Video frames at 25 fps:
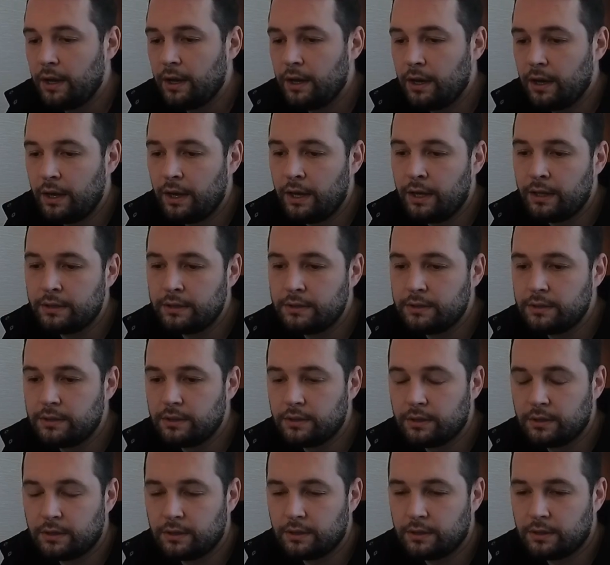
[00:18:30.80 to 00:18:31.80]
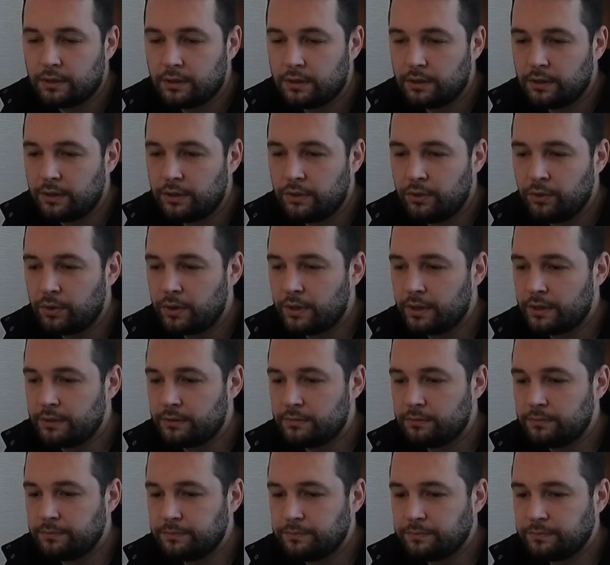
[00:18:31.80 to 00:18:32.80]
and you
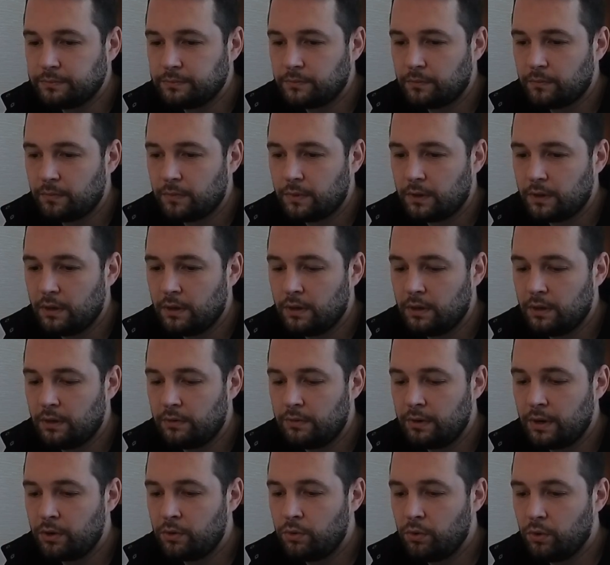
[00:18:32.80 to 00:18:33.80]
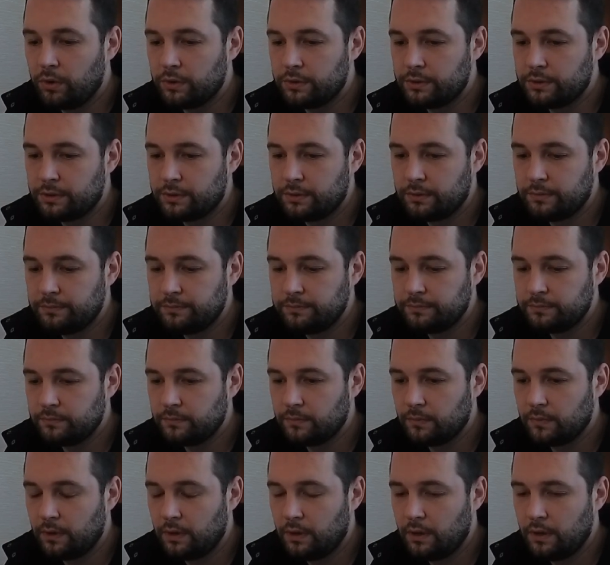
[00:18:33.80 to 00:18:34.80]
can record
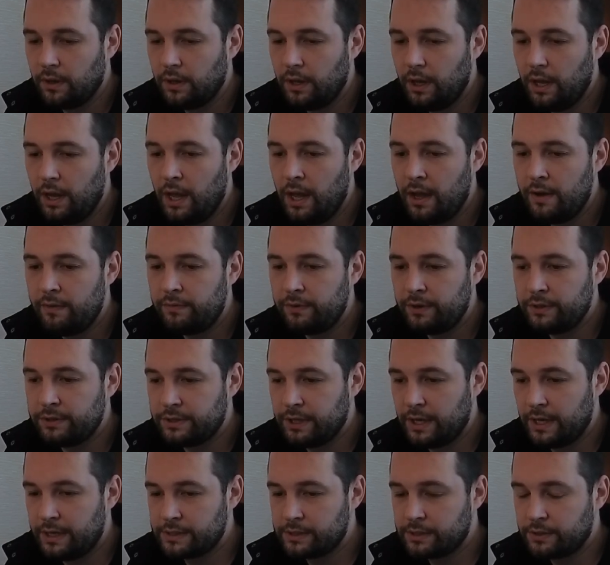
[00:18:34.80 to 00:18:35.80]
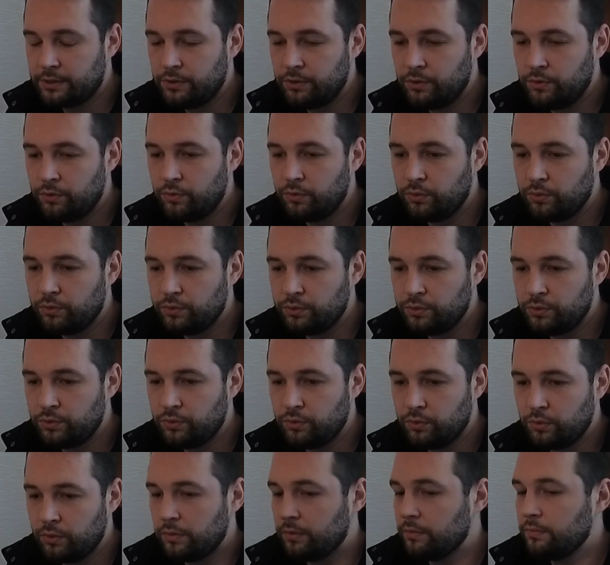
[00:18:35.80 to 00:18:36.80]
every task you
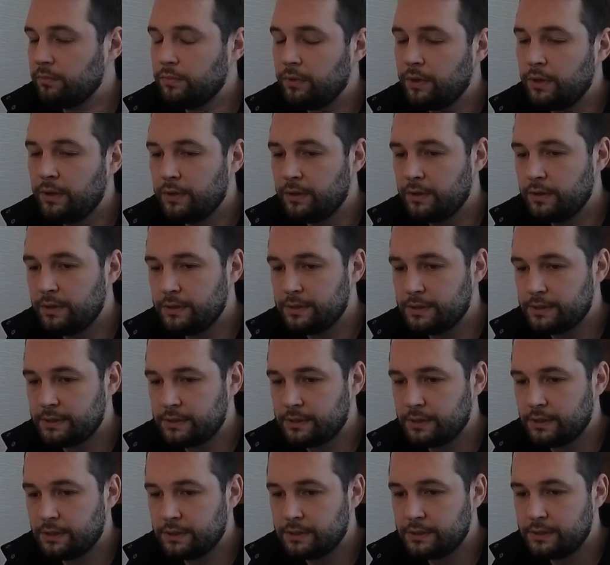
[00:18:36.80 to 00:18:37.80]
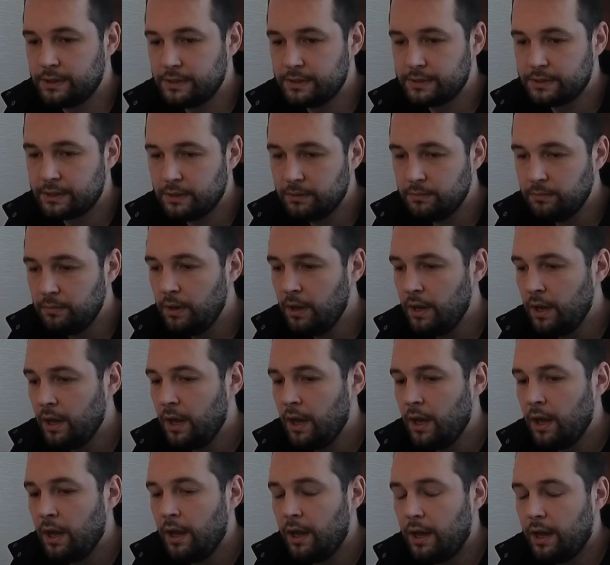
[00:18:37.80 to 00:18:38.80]
do in this system,
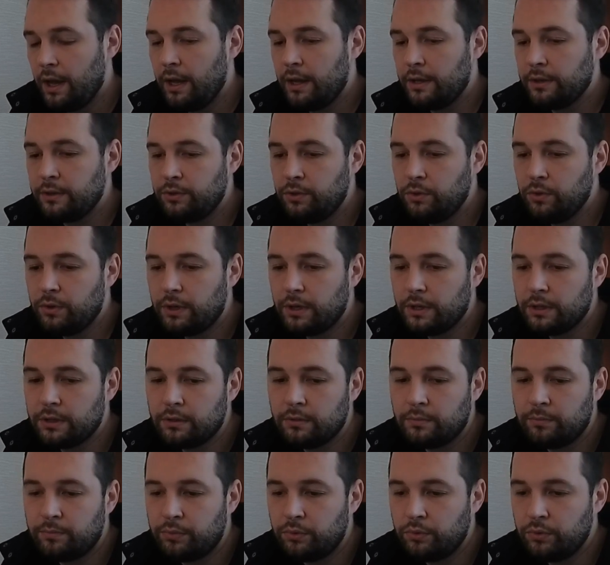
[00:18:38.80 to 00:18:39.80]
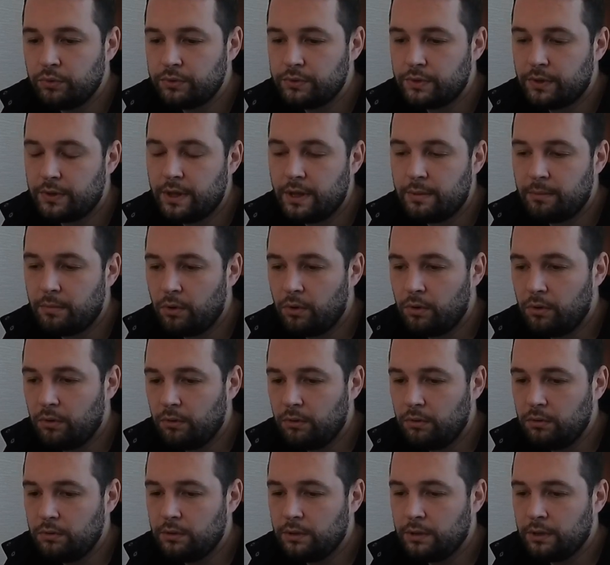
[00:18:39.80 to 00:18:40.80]
and you can put them
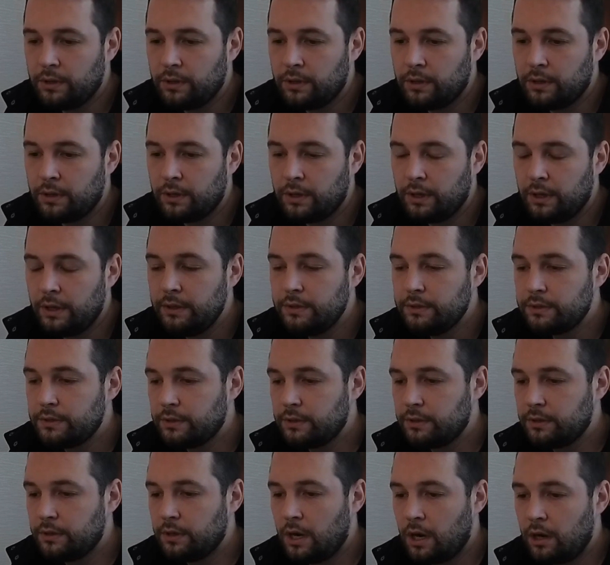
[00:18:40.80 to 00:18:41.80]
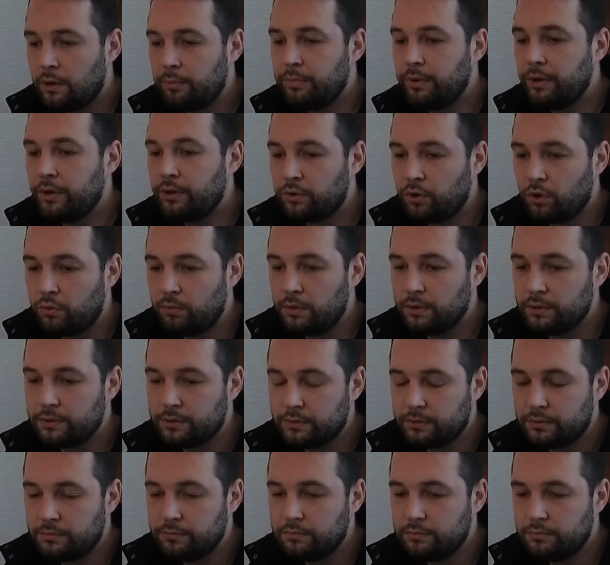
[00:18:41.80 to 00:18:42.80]
all into RPA
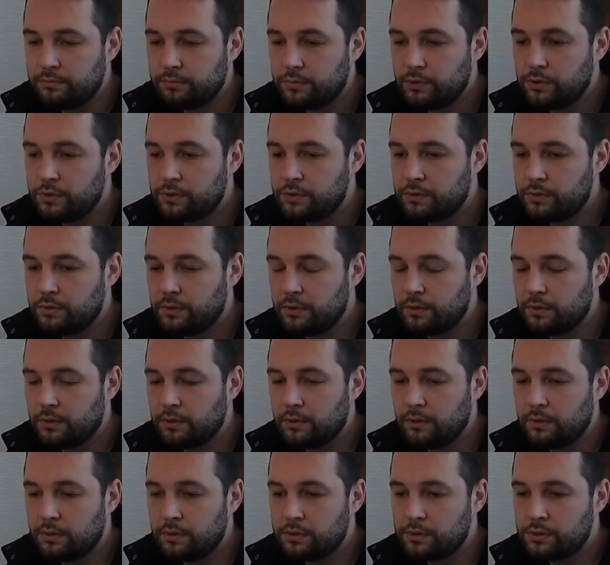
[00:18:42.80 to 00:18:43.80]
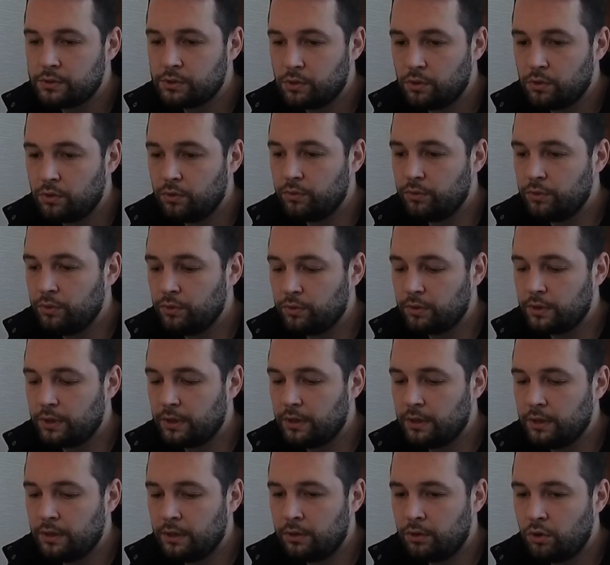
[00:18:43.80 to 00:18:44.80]
robot. So you
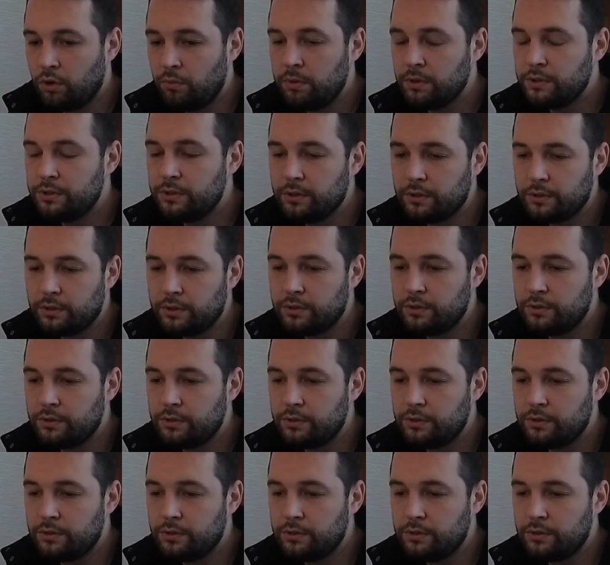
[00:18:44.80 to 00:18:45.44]
can, robot